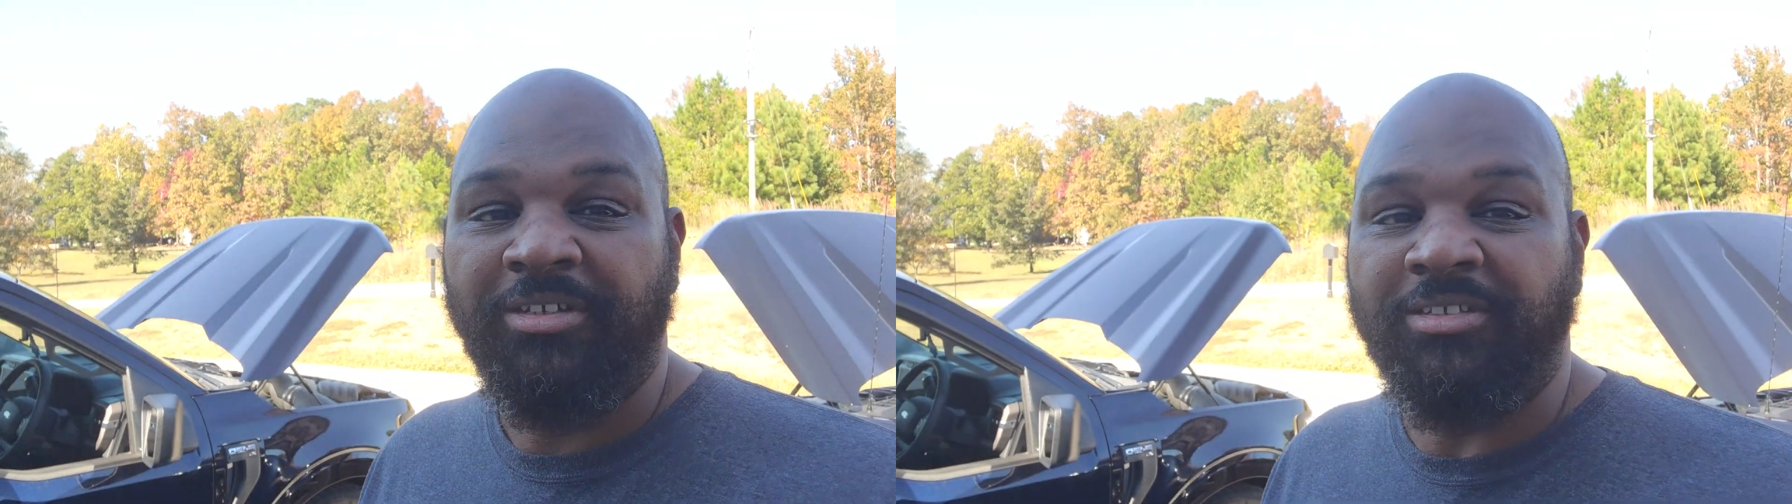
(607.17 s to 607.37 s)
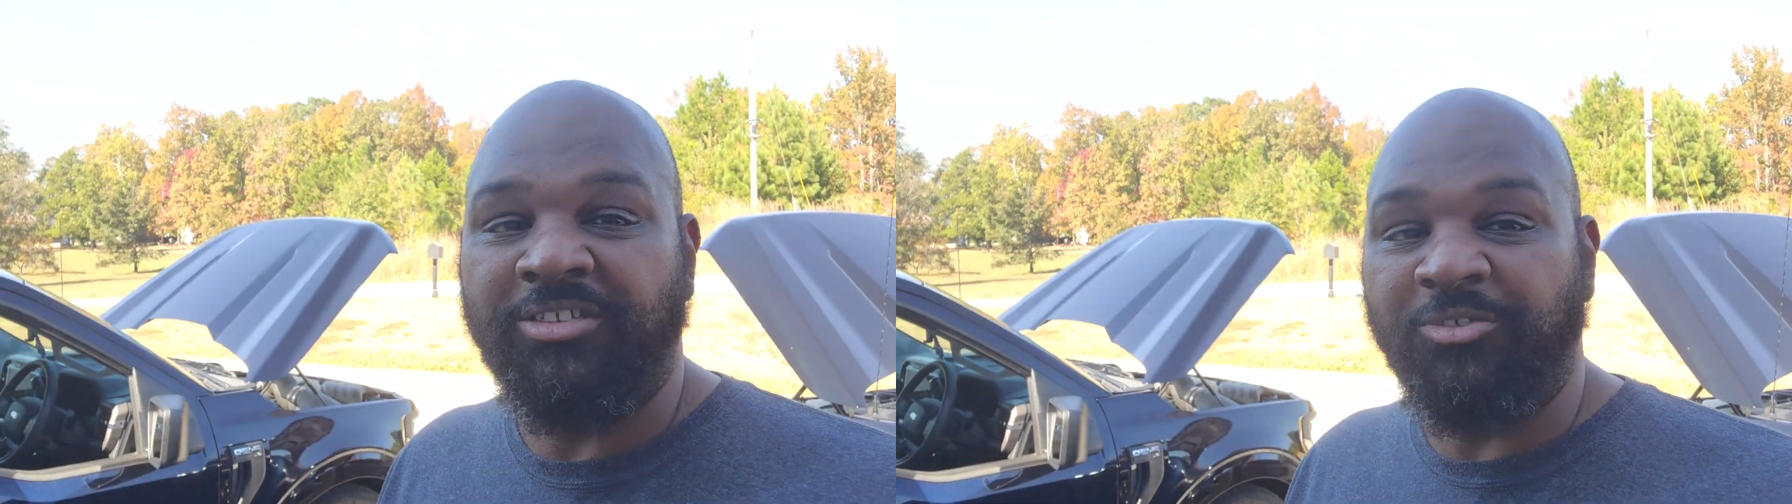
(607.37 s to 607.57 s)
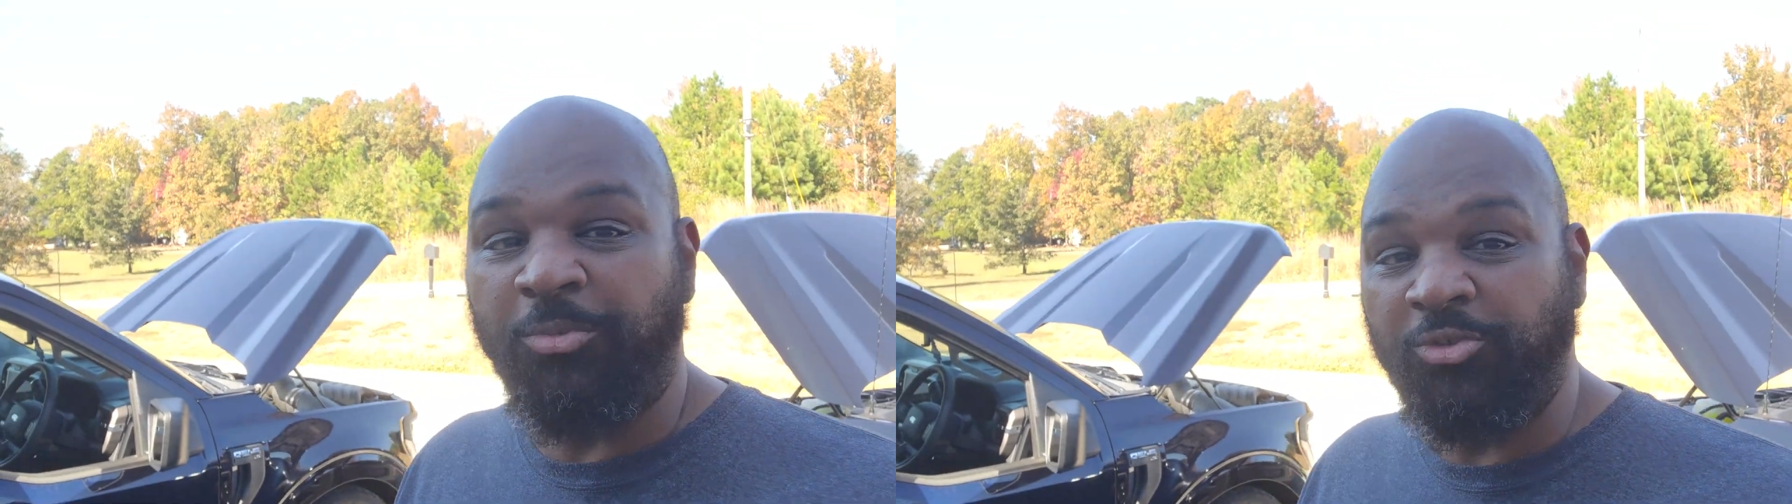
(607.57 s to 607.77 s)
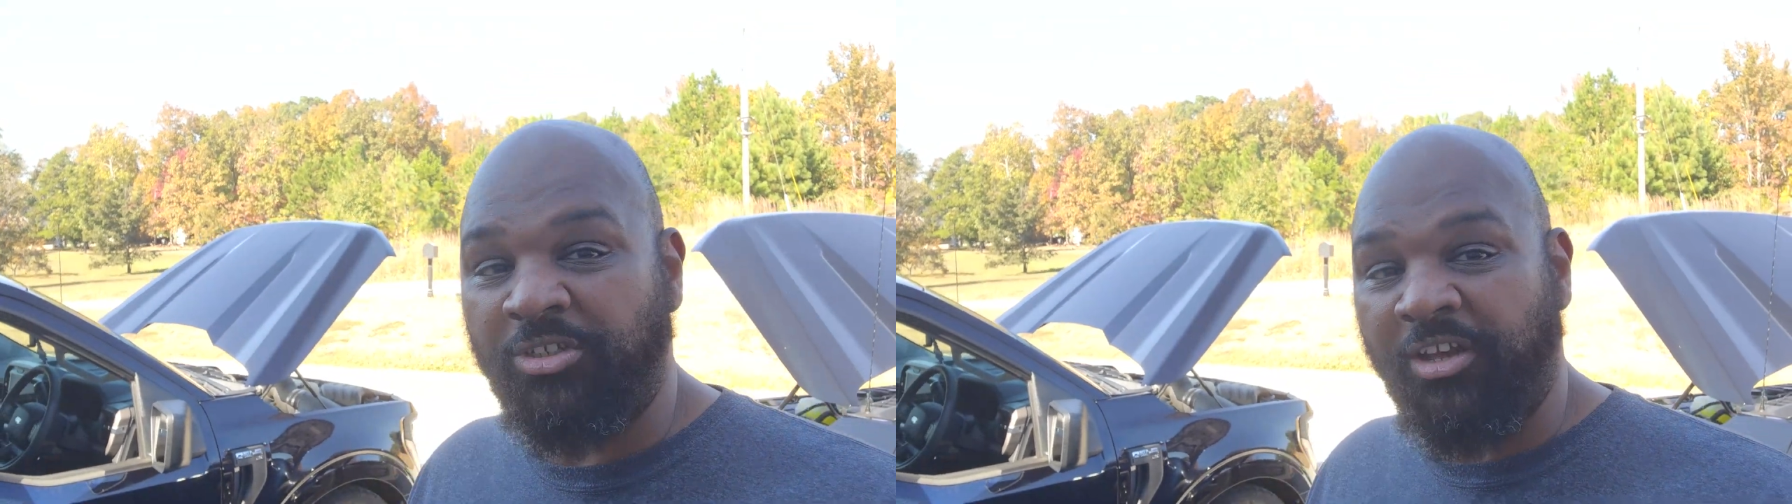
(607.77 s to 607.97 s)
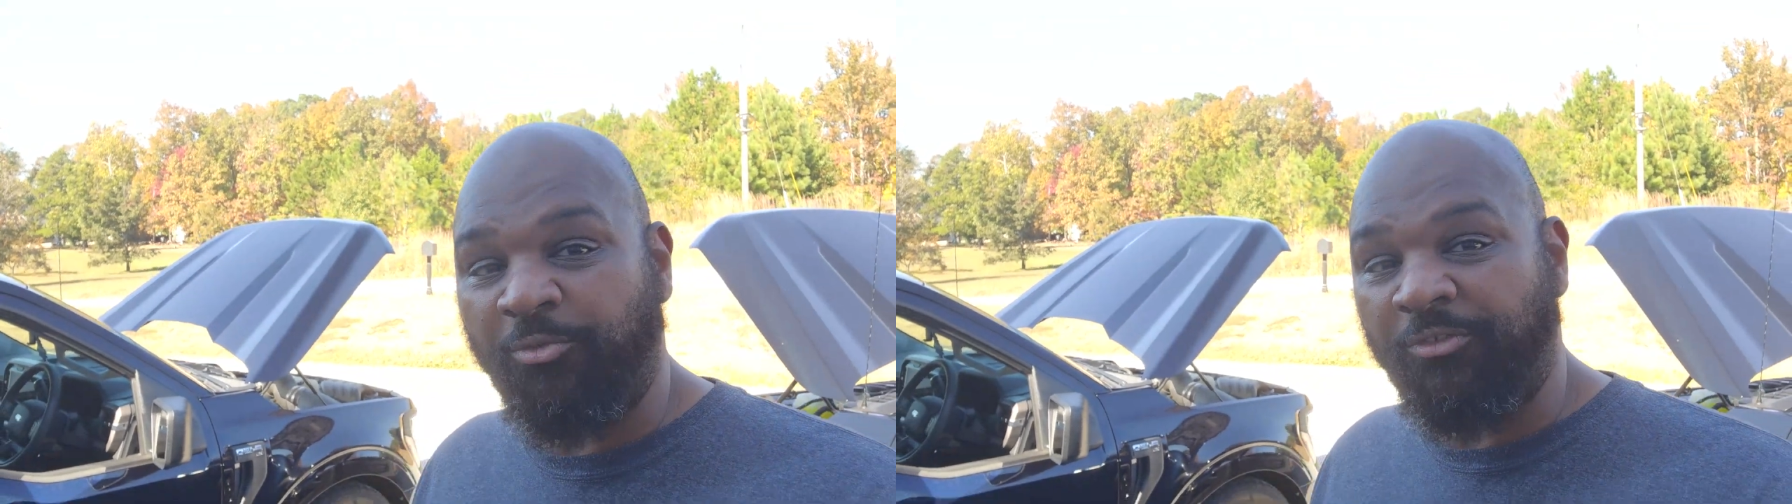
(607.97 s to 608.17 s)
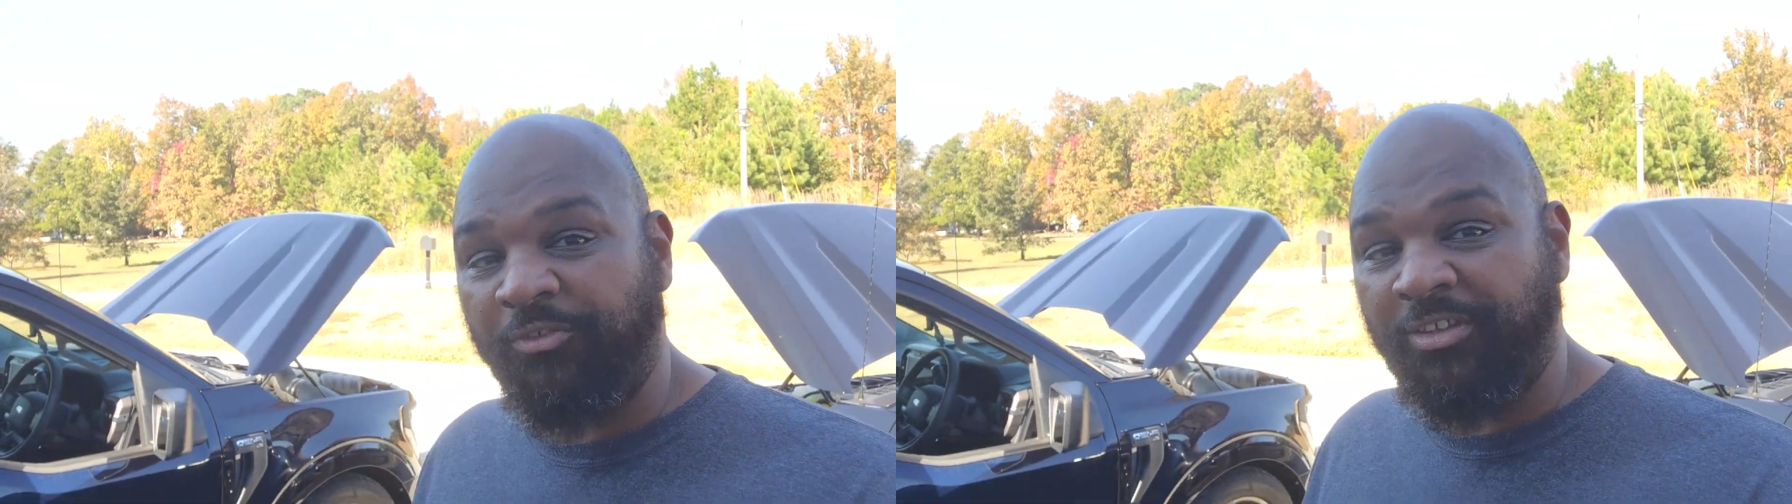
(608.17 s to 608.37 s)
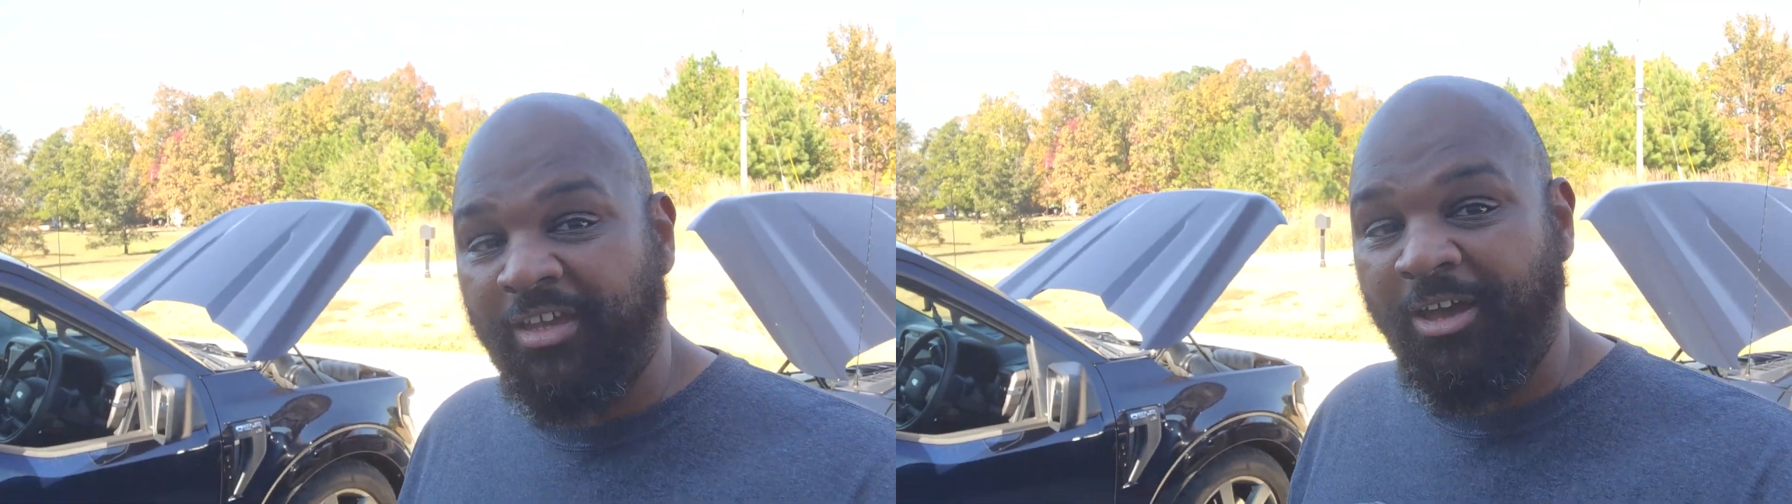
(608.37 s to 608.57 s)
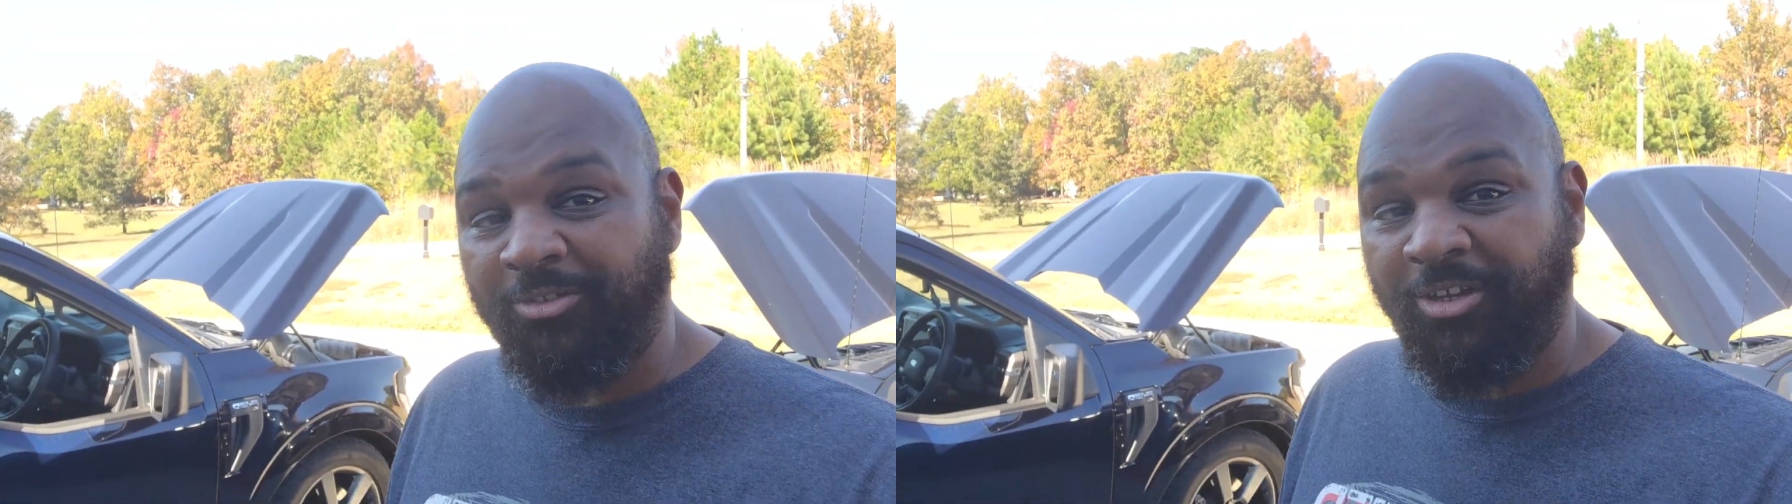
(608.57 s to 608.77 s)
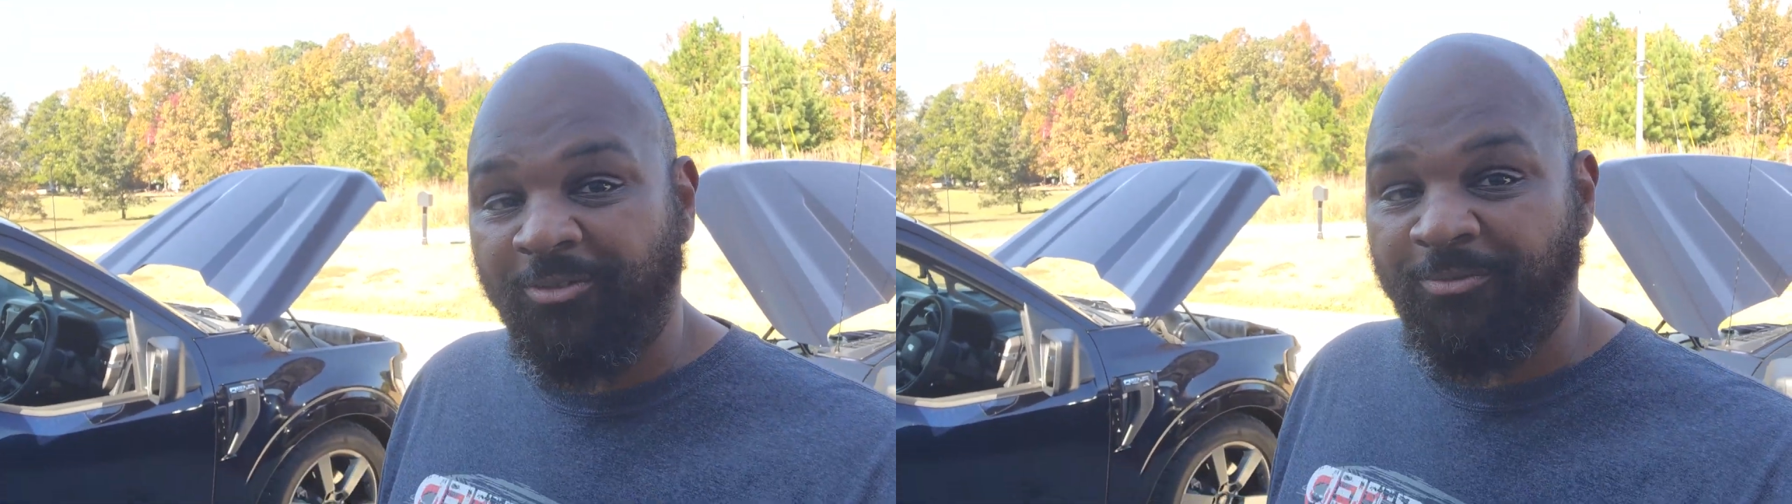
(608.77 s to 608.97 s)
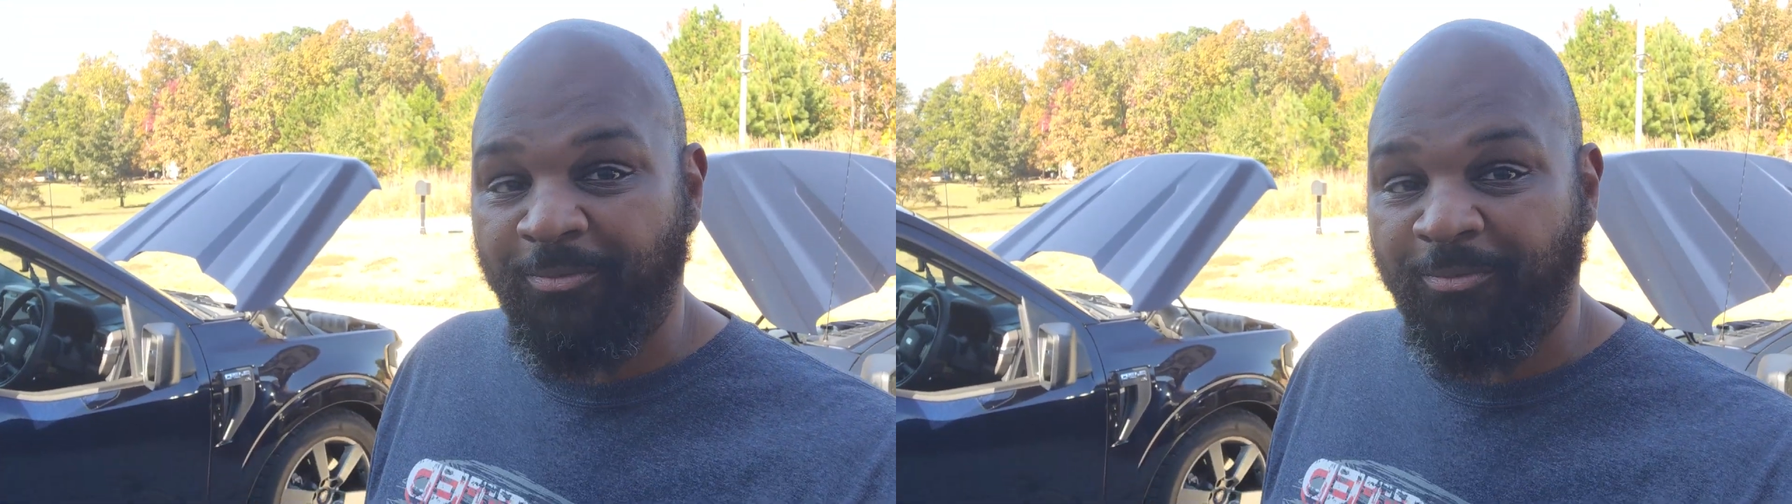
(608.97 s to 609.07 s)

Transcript: this is Boosted F-150 out though.